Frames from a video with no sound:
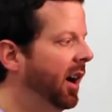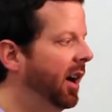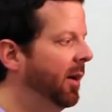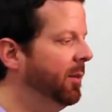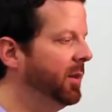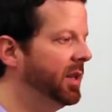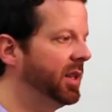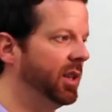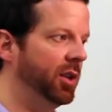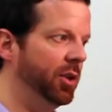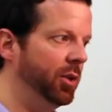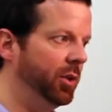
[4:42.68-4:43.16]

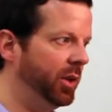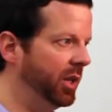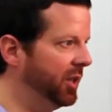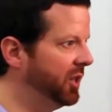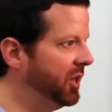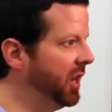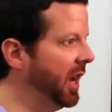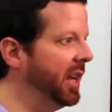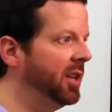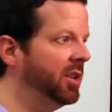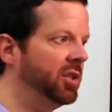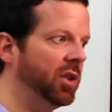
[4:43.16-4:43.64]
So you can
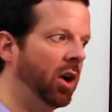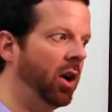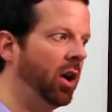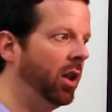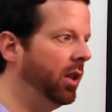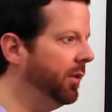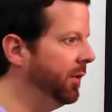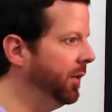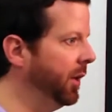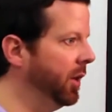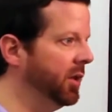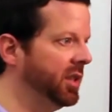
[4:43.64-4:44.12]
change all
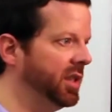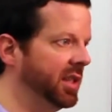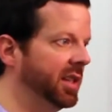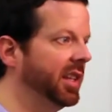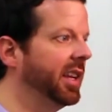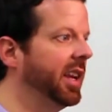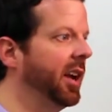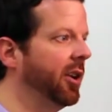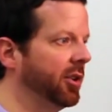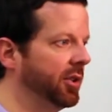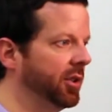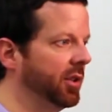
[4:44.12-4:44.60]
of those in the
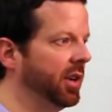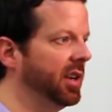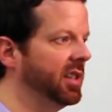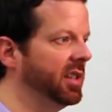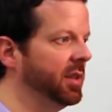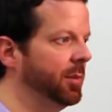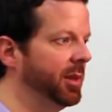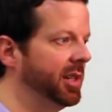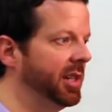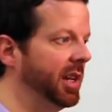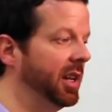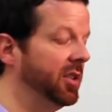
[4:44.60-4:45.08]
character
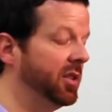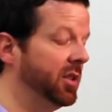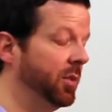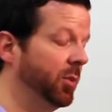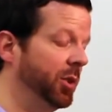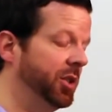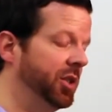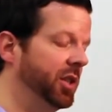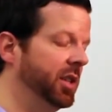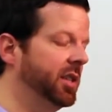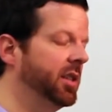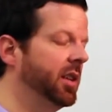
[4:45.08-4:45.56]
customization,
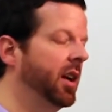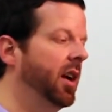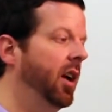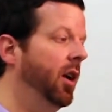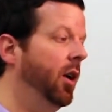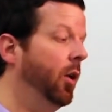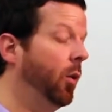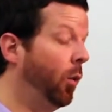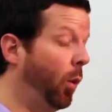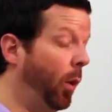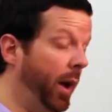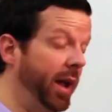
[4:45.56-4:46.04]
which is
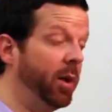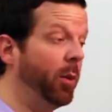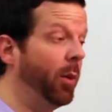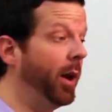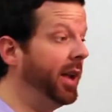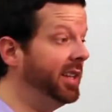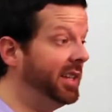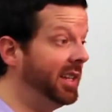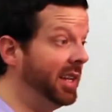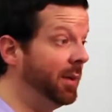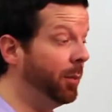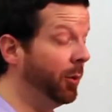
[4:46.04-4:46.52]
way
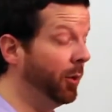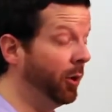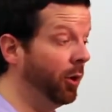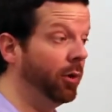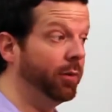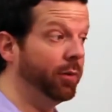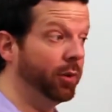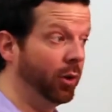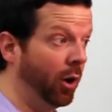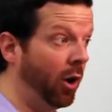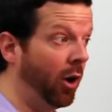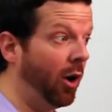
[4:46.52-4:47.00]
deeper
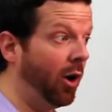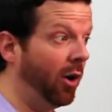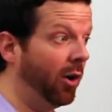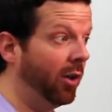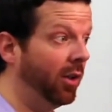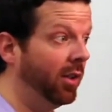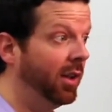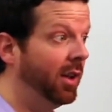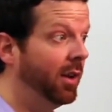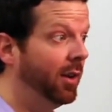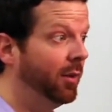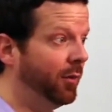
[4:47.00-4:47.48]
overall
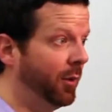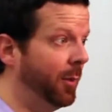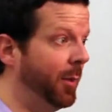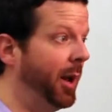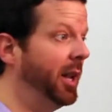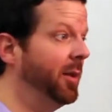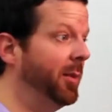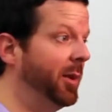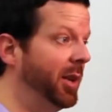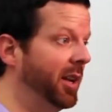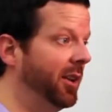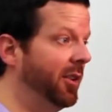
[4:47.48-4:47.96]
from
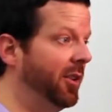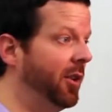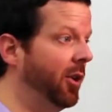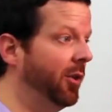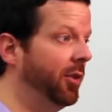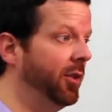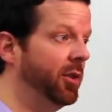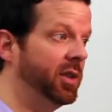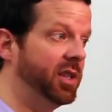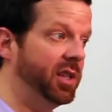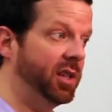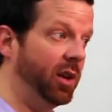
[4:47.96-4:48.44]
Enemy Unknown.
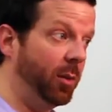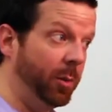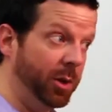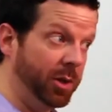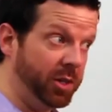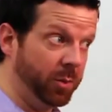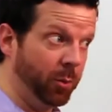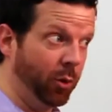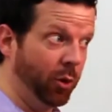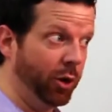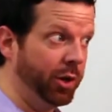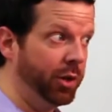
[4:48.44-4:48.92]
There's so much
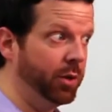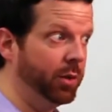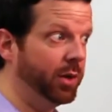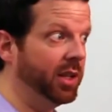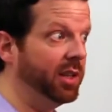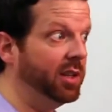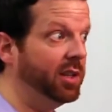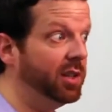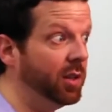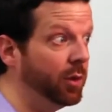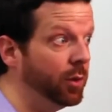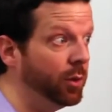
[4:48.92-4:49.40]
more you can
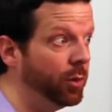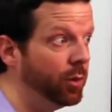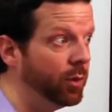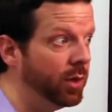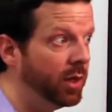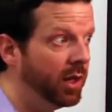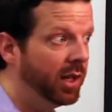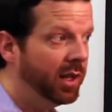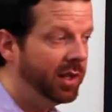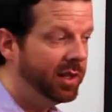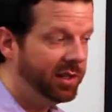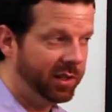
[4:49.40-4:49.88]
do
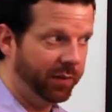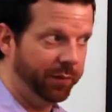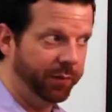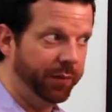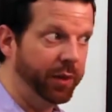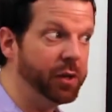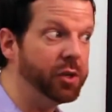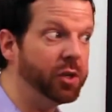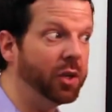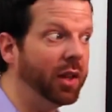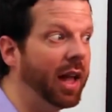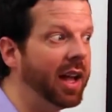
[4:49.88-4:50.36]
to
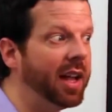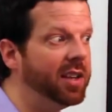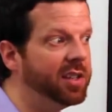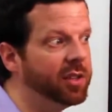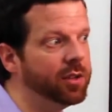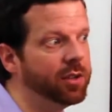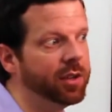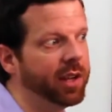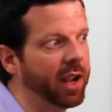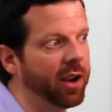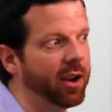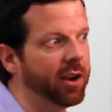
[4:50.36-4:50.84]
visualize your
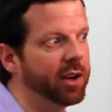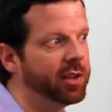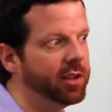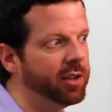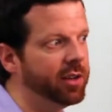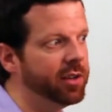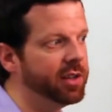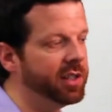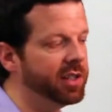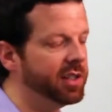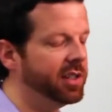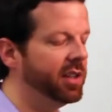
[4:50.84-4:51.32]

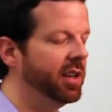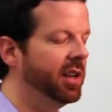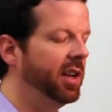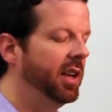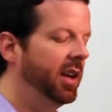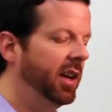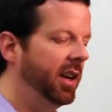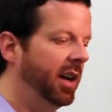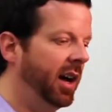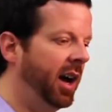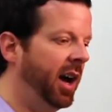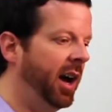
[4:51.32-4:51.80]
characters,
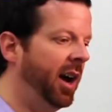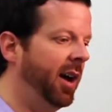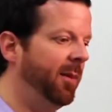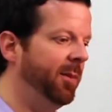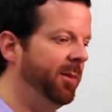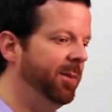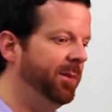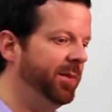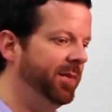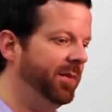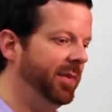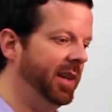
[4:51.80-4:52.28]
and
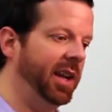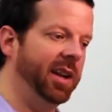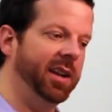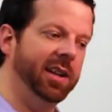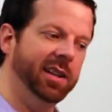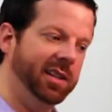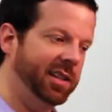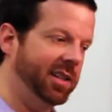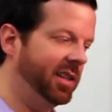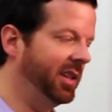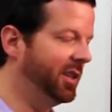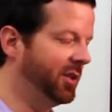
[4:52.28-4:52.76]

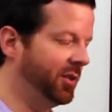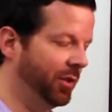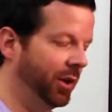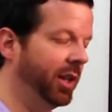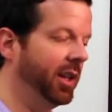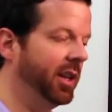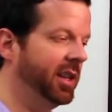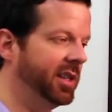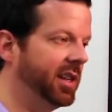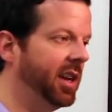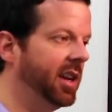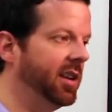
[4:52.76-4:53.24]
it's really
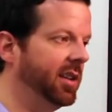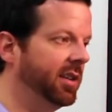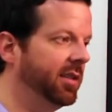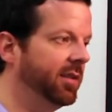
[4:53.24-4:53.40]
exciting.